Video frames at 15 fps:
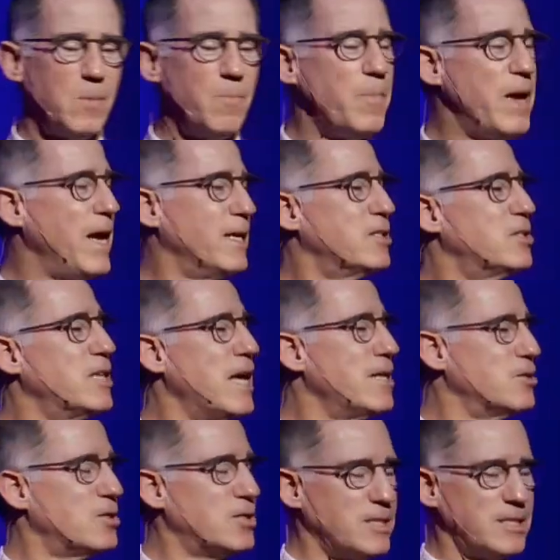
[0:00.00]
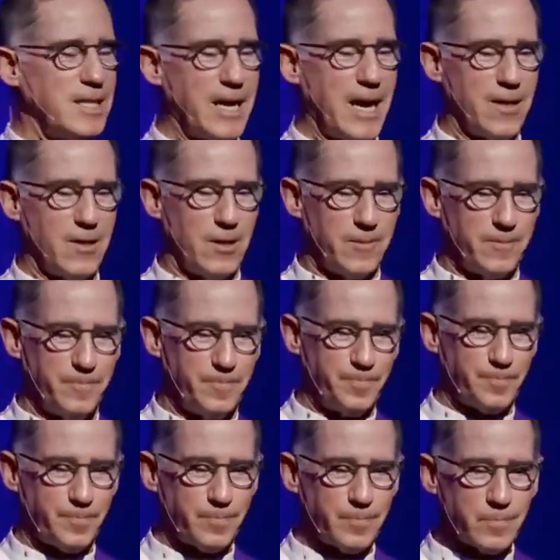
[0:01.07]
to make sense together.
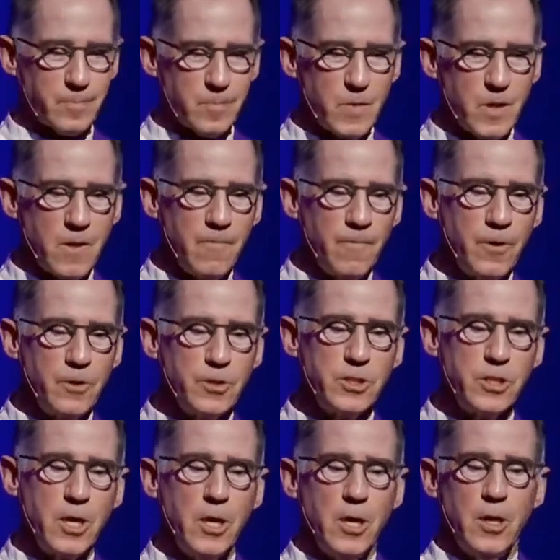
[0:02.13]
First,